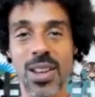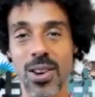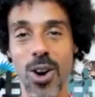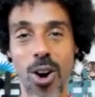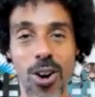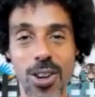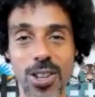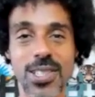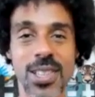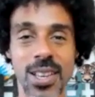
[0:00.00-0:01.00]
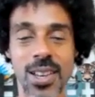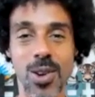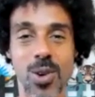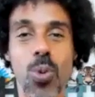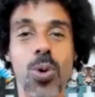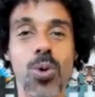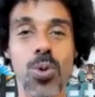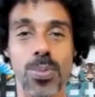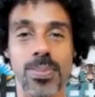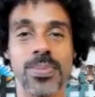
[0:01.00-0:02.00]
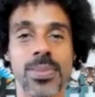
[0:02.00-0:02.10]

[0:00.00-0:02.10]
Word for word: her heart, her womb,